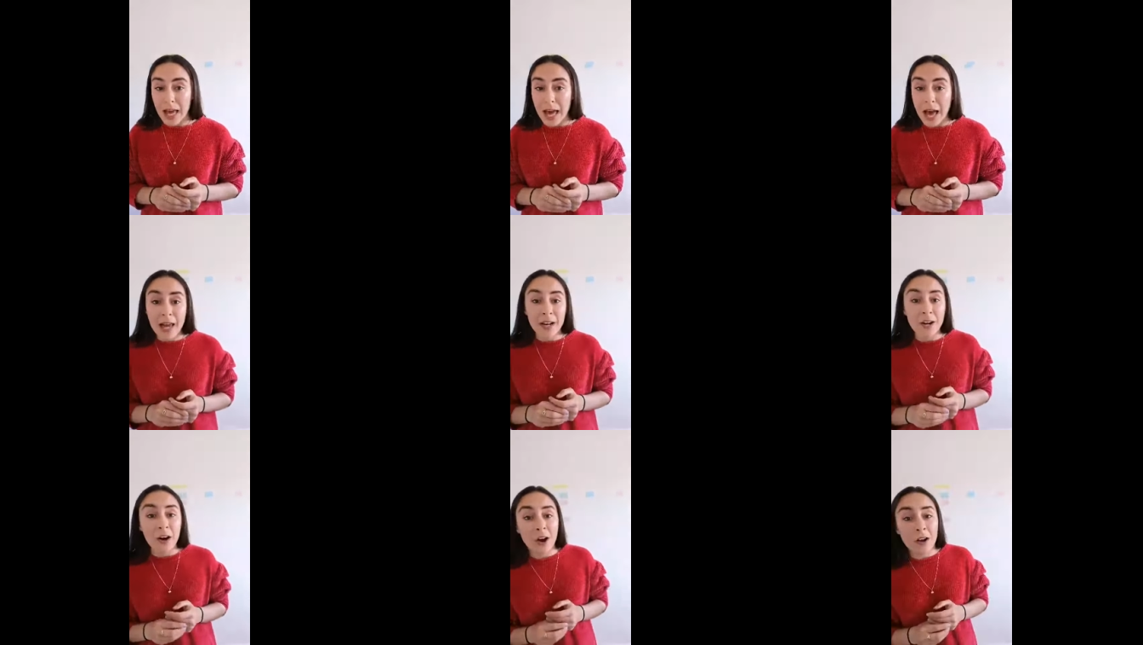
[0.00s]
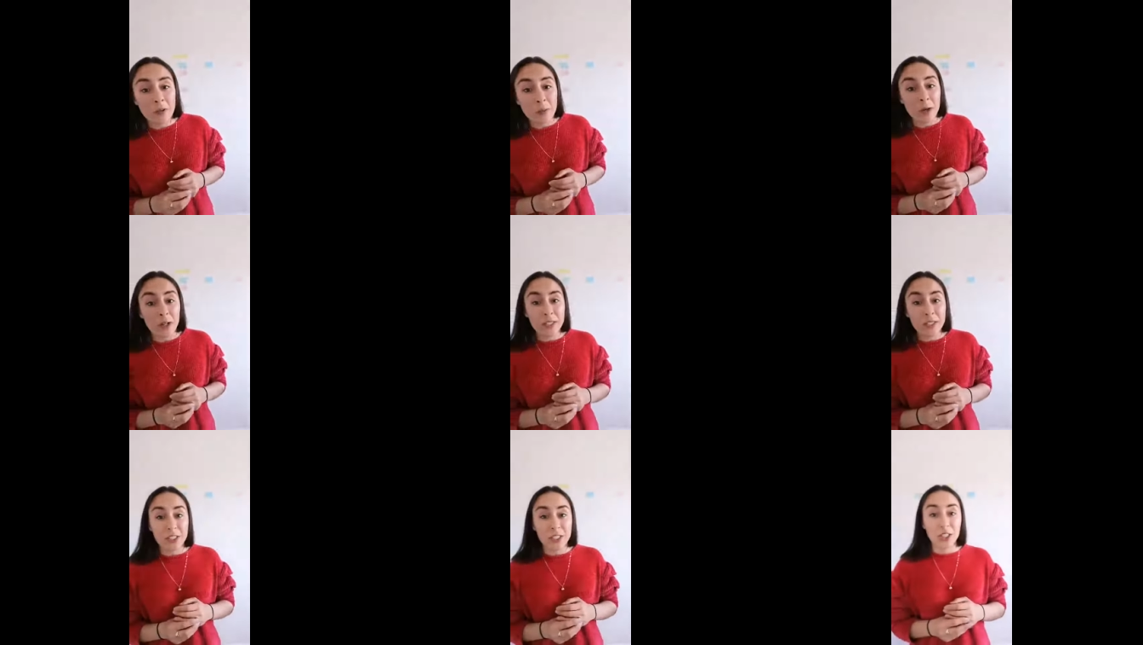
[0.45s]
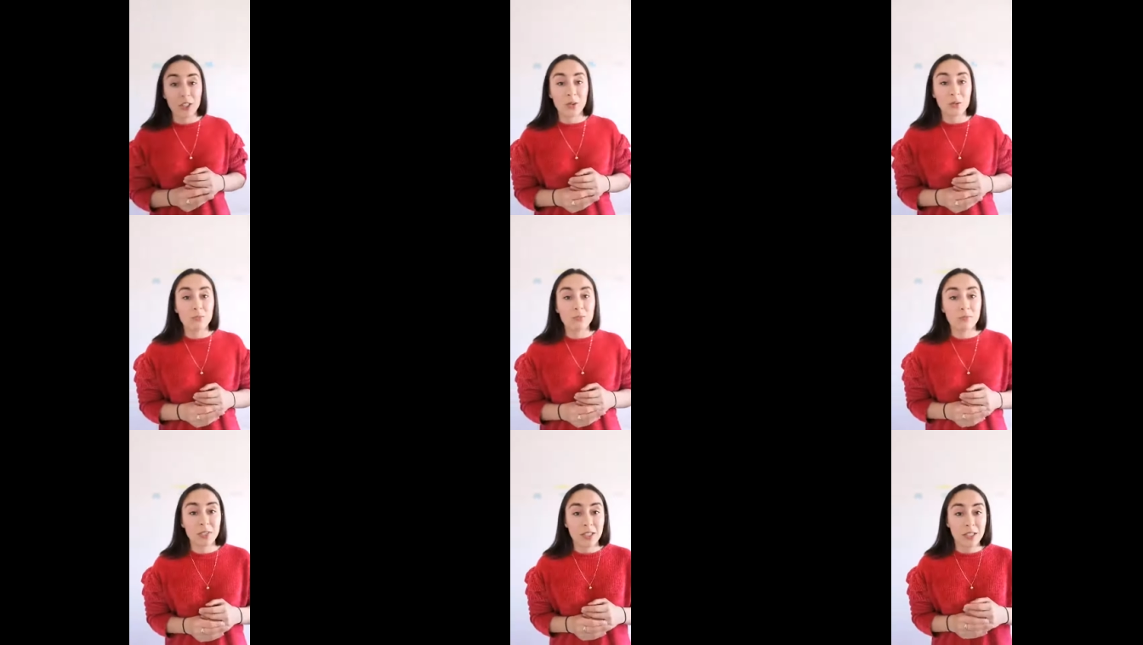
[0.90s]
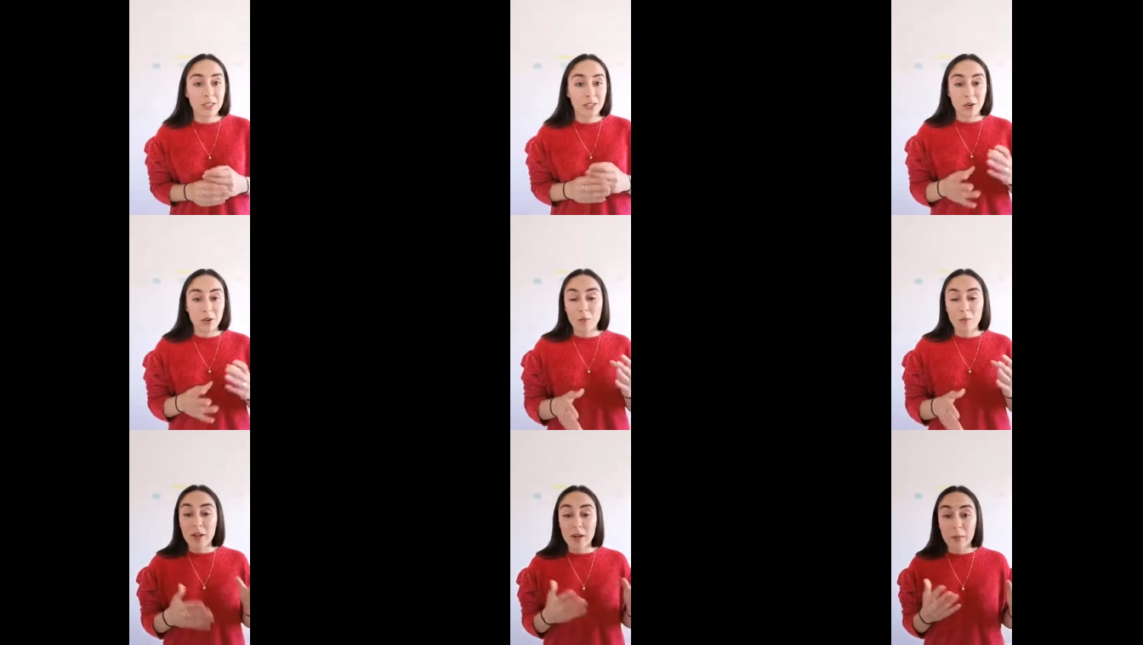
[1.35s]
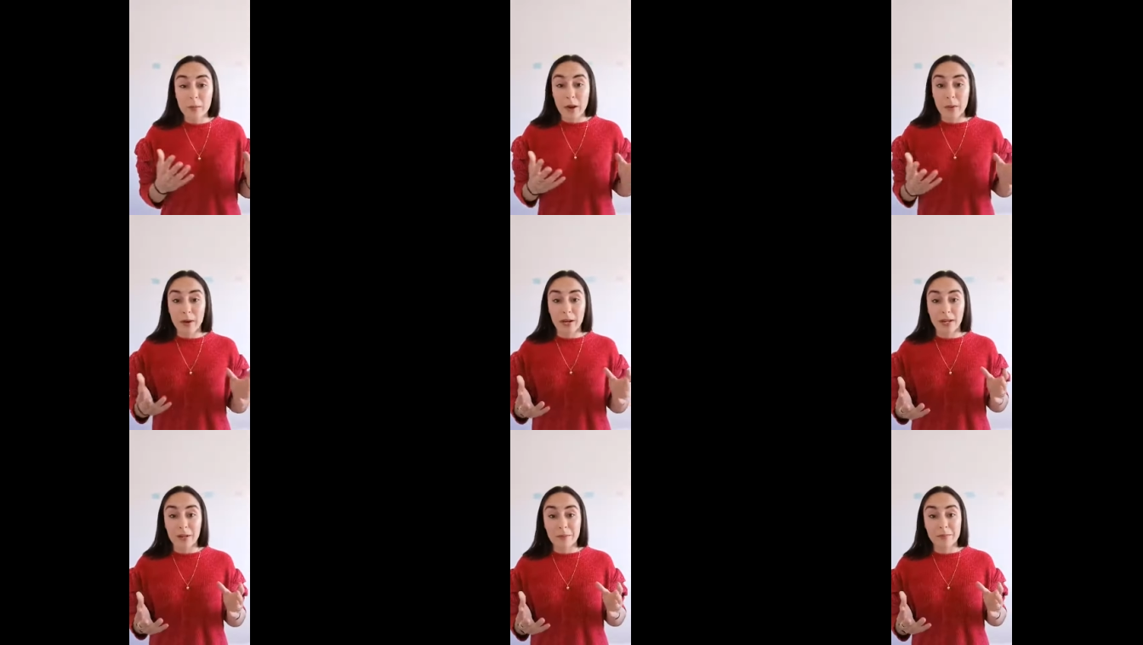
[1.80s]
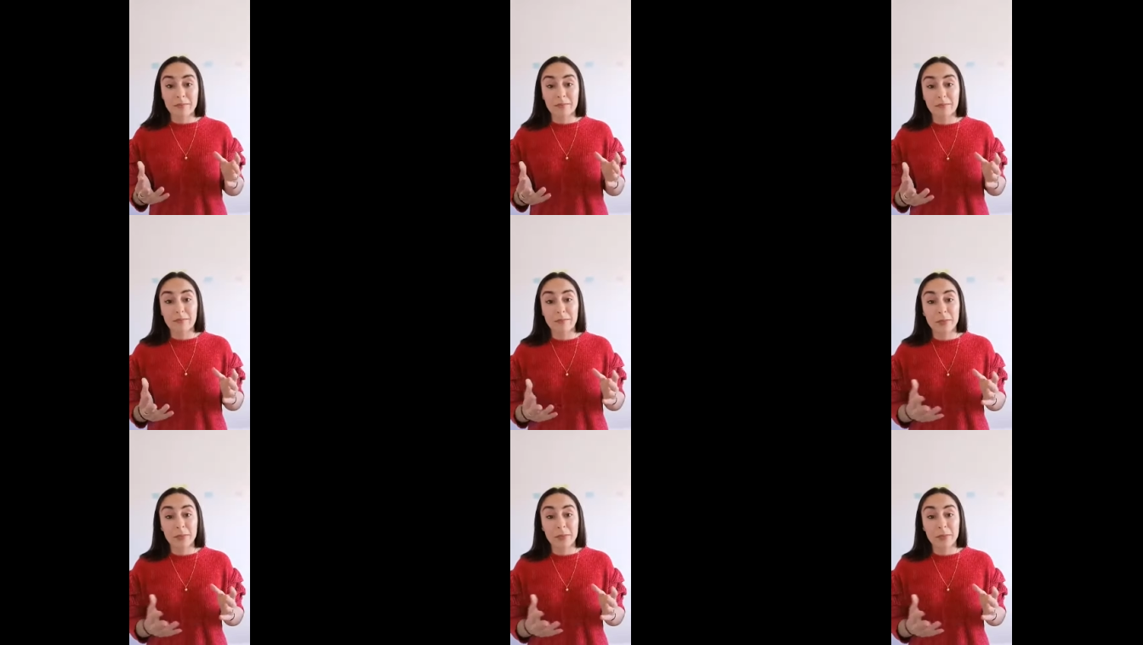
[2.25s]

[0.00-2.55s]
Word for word: And Ivor Montagu, so a bit about him,